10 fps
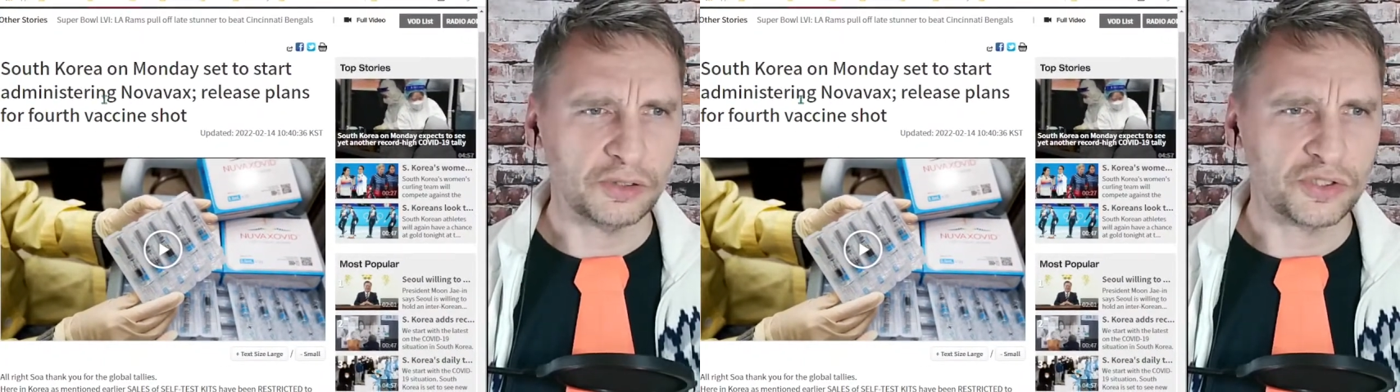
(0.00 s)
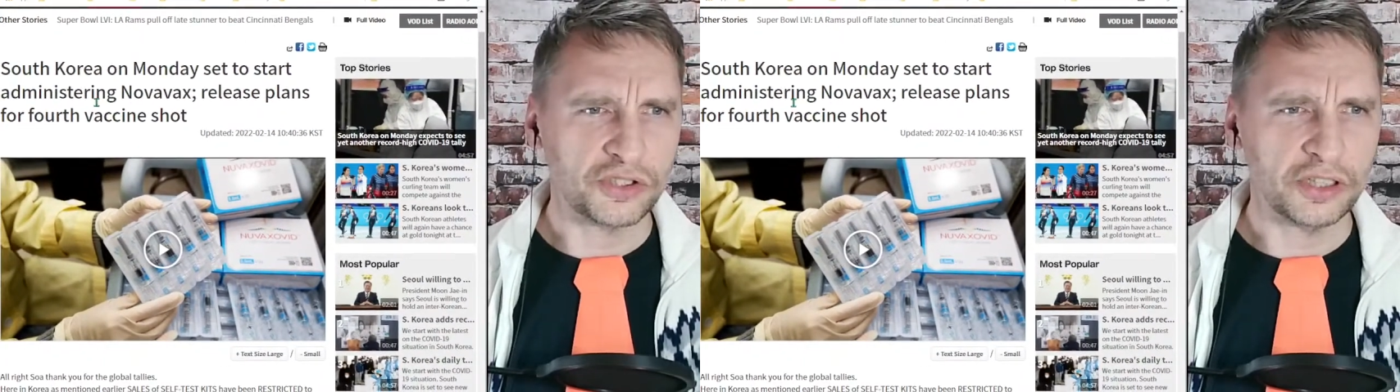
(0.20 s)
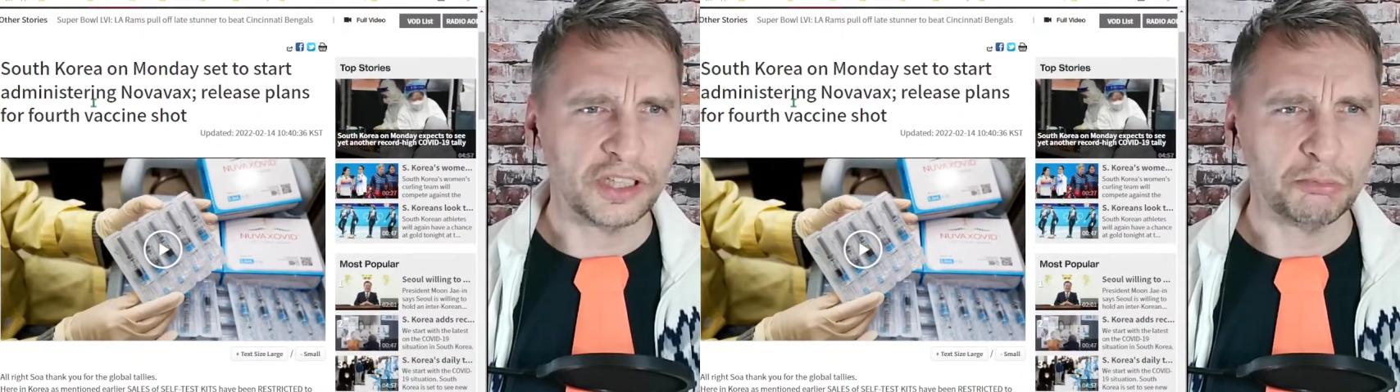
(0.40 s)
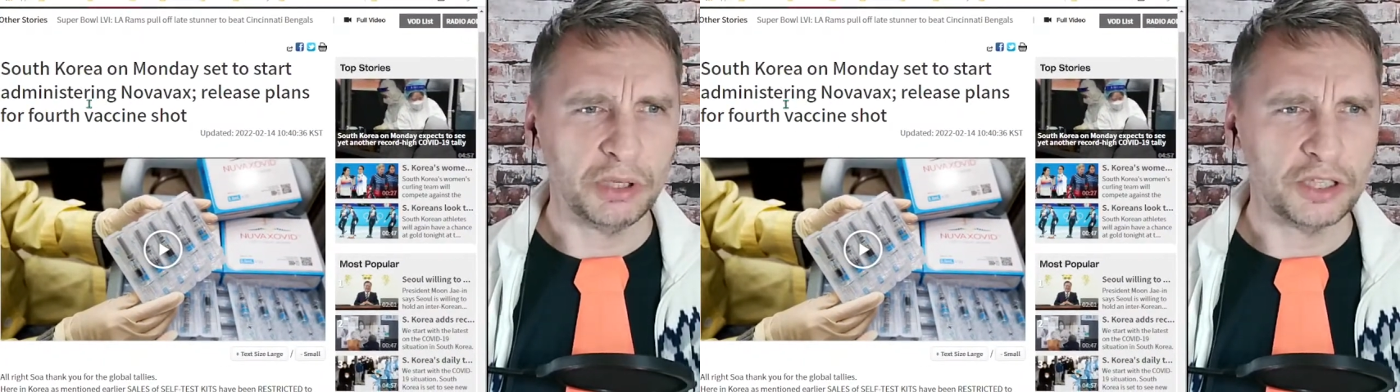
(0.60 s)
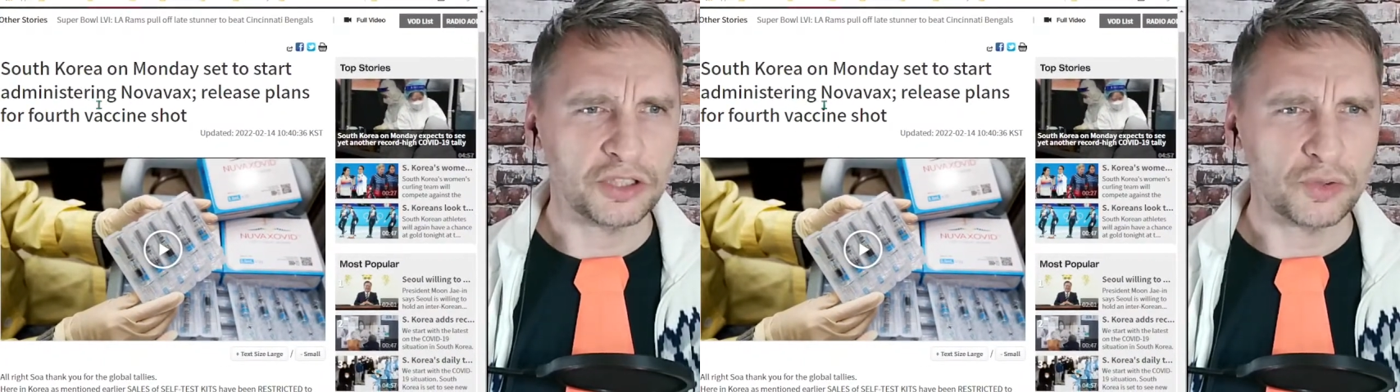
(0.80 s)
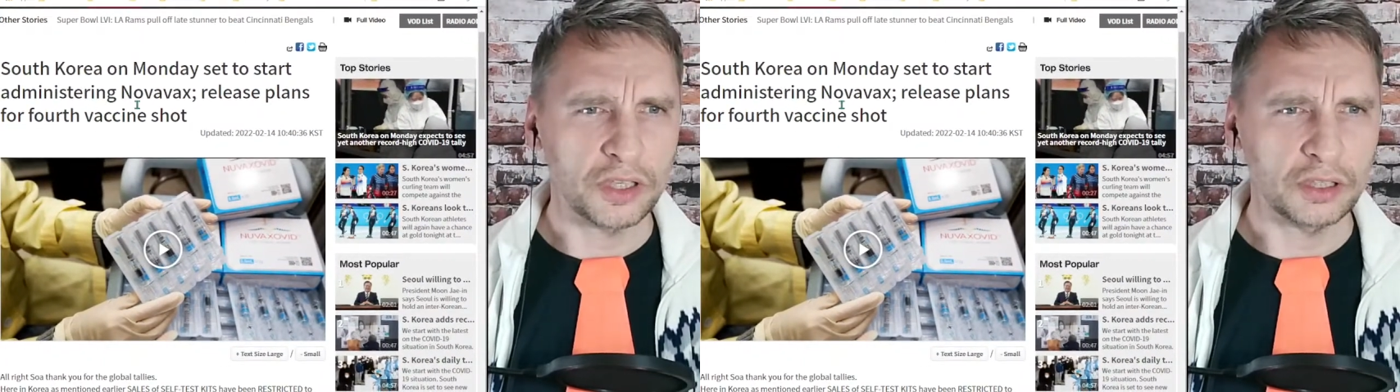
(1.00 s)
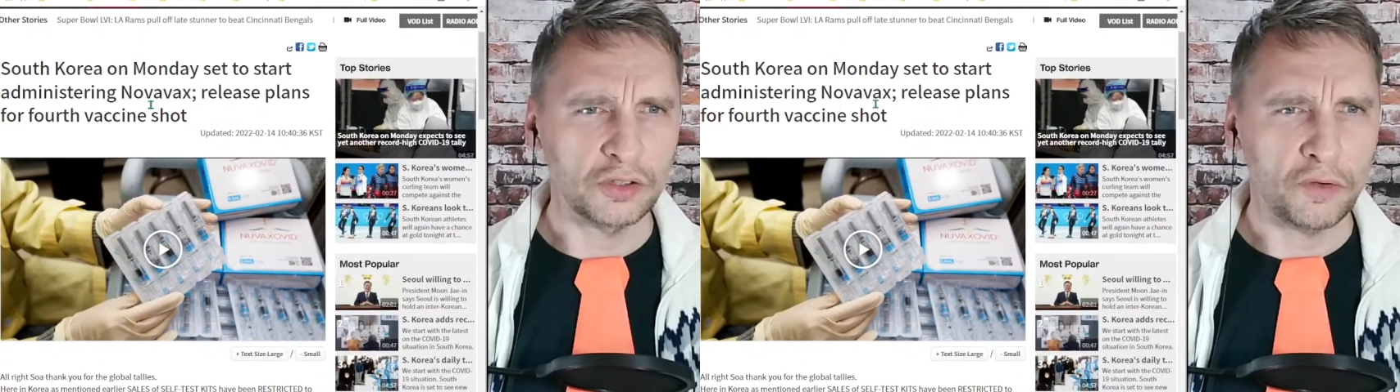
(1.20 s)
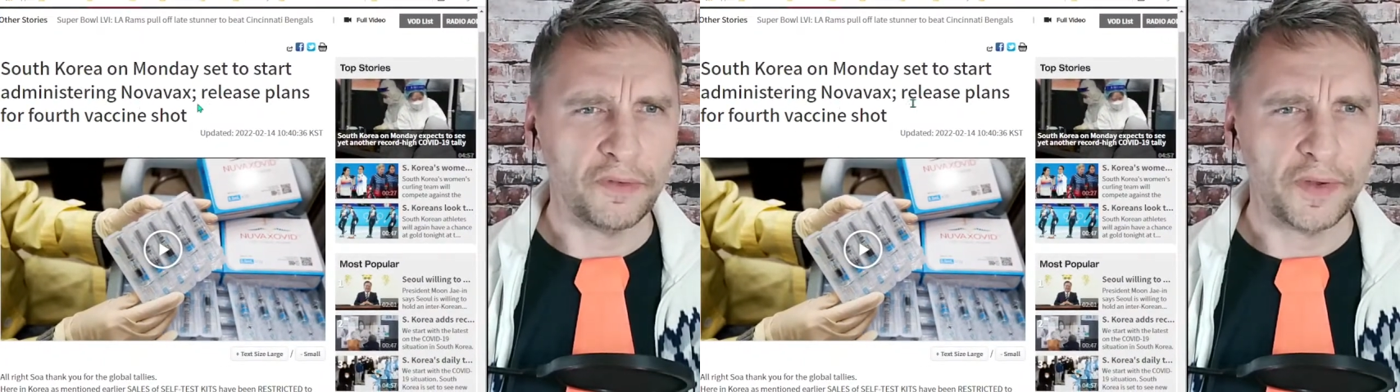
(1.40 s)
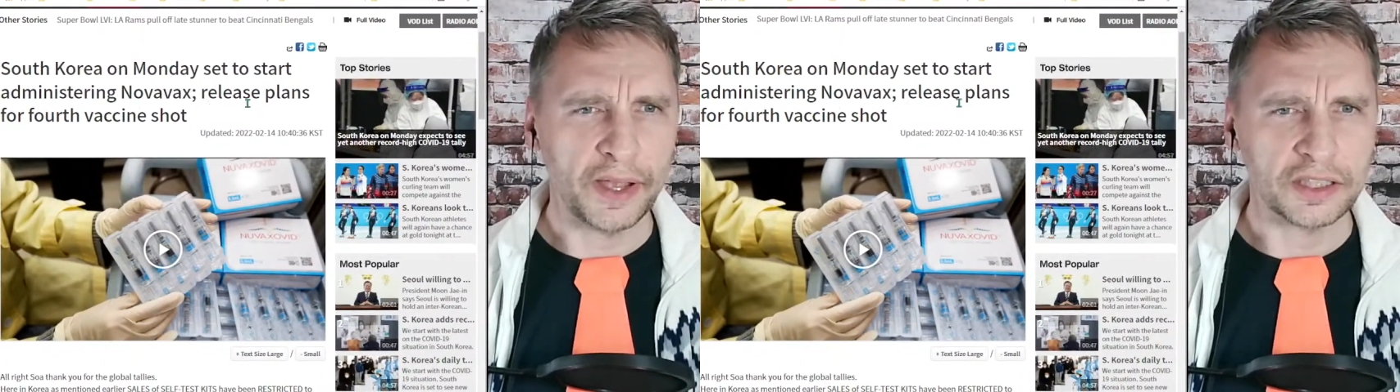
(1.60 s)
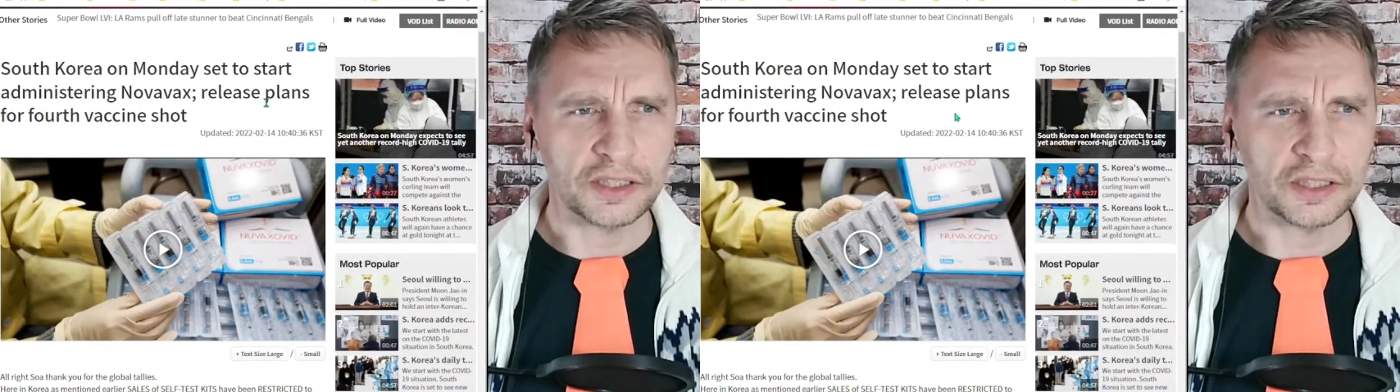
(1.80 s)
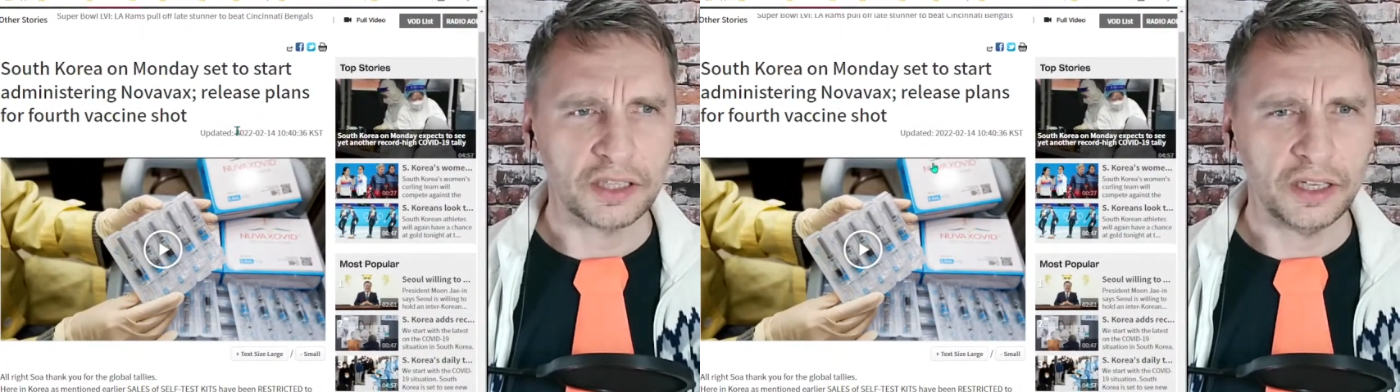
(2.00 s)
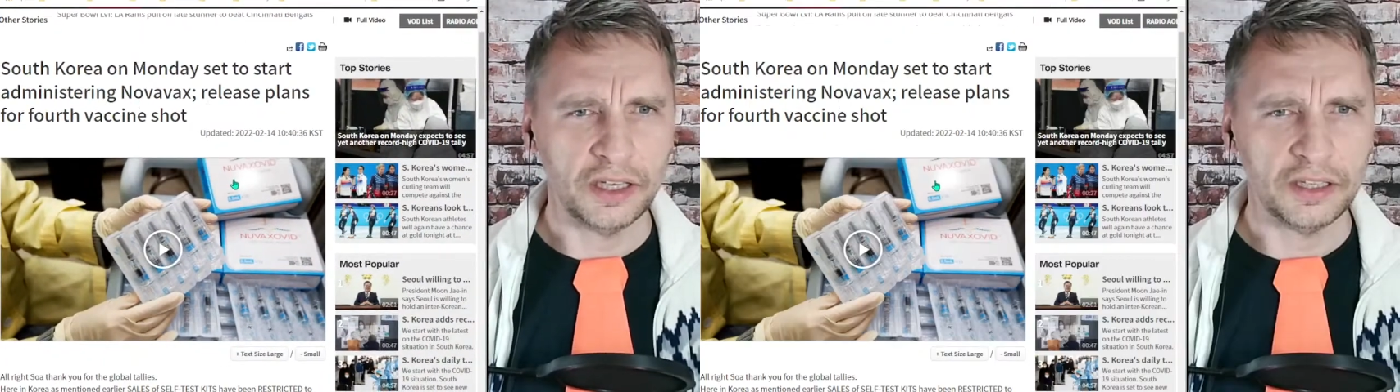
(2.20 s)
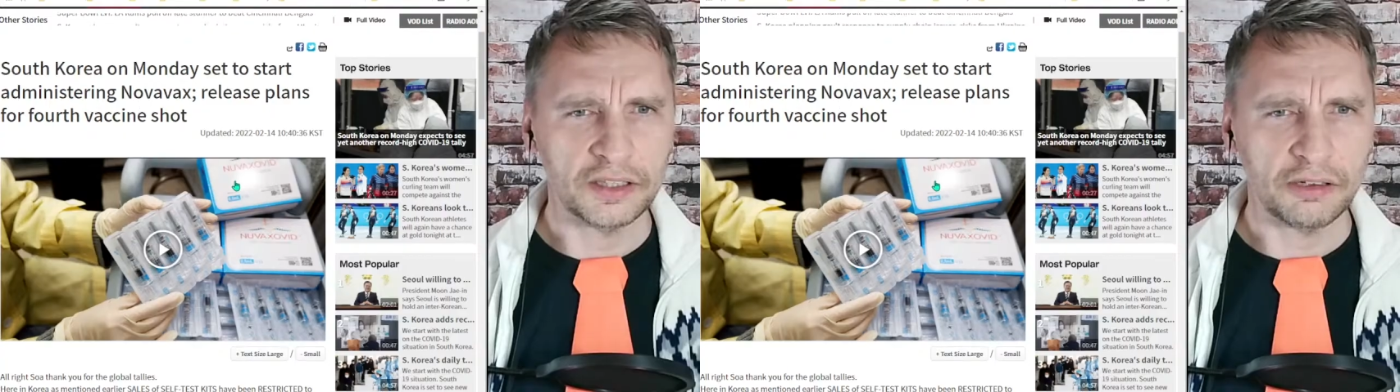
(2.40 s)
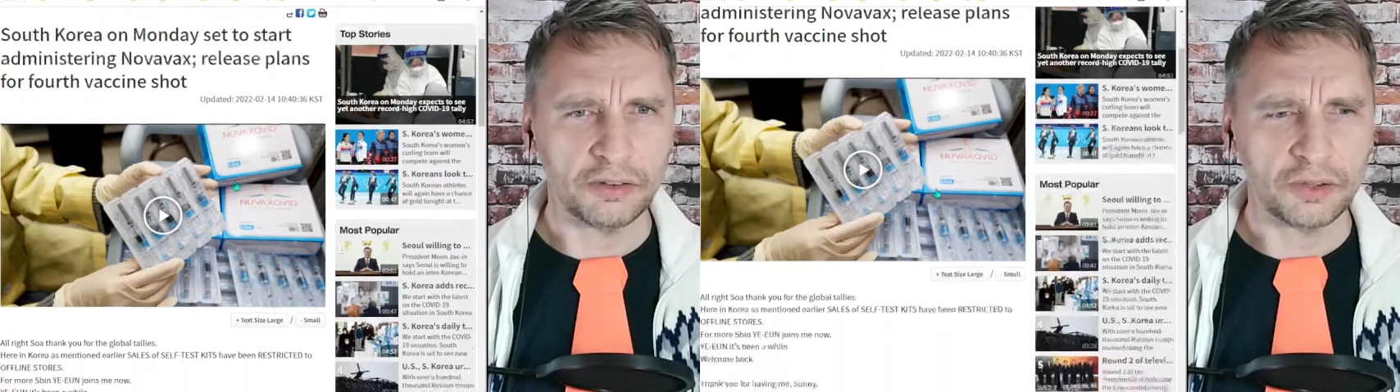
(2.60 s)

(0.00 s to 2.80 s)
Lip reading: to start administering Novavax in South